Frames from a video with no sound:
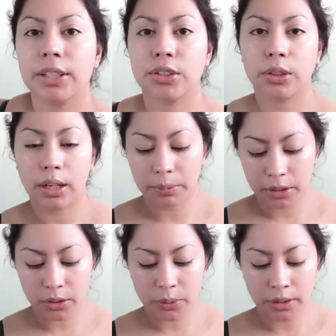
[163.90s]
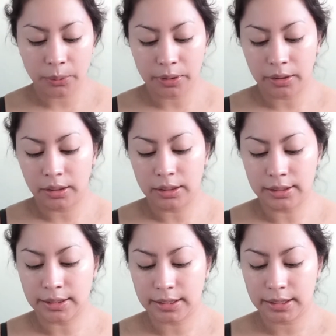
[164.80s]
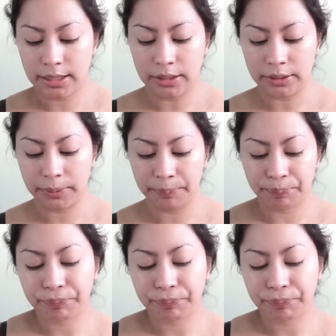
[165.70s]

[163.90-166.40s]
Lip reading: So now I'm going to go in with the concealer.